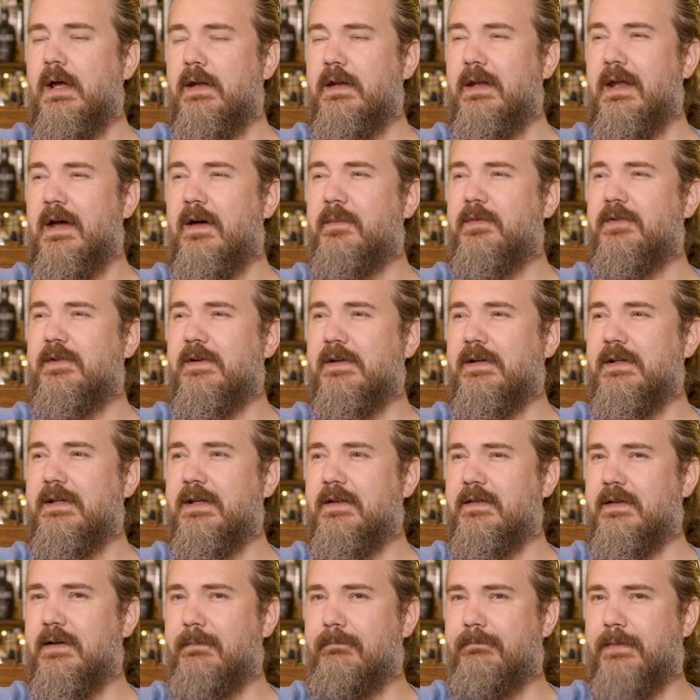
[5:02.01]
Now I'm starting to
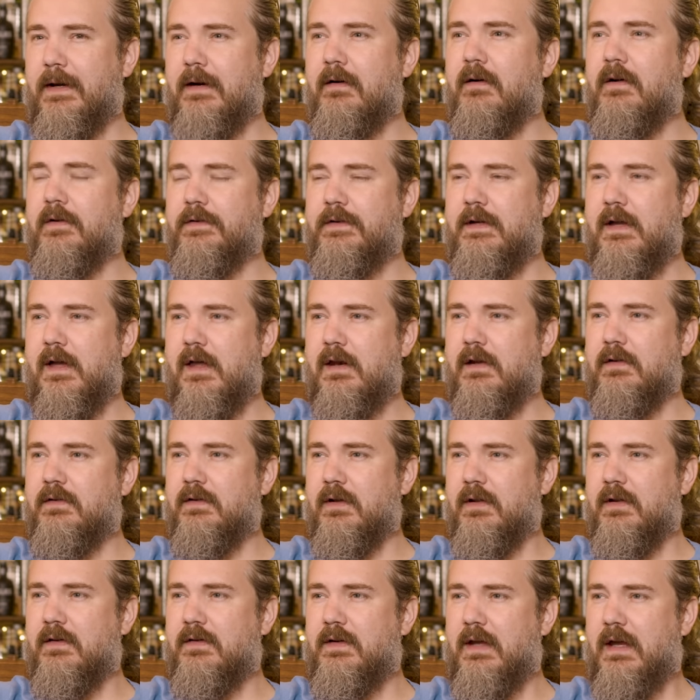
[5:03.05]
get the barrel tannins
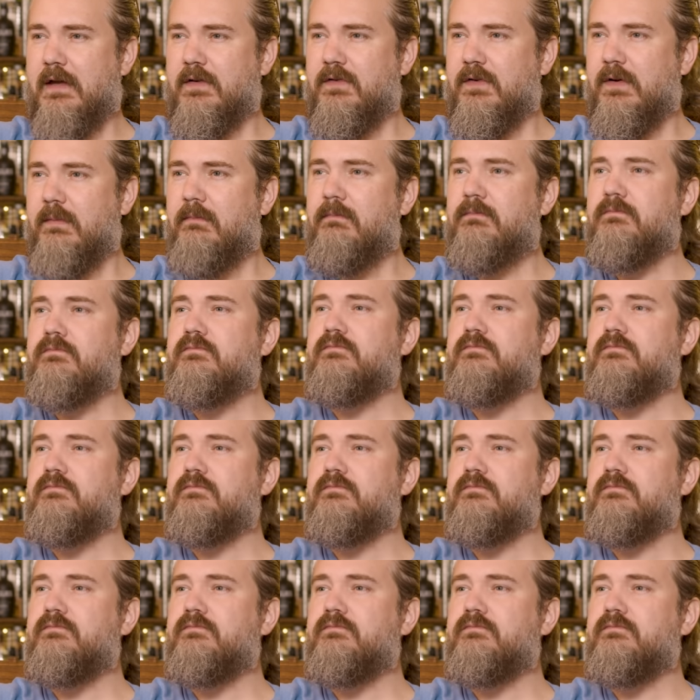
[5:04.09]
on the taste.